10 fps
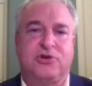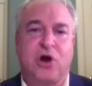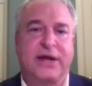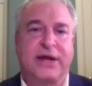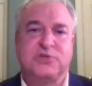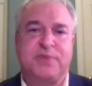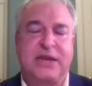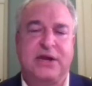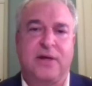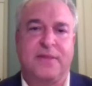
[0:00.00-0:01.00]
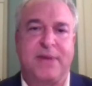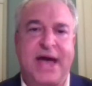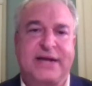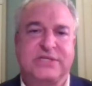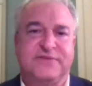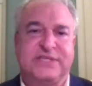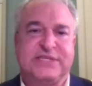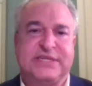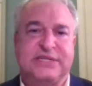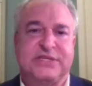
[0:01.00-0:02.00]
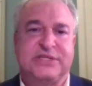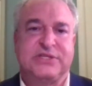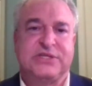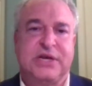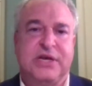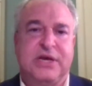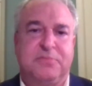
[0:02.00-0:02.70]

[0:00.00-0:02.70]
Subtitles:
targets painted on the backs of its citizens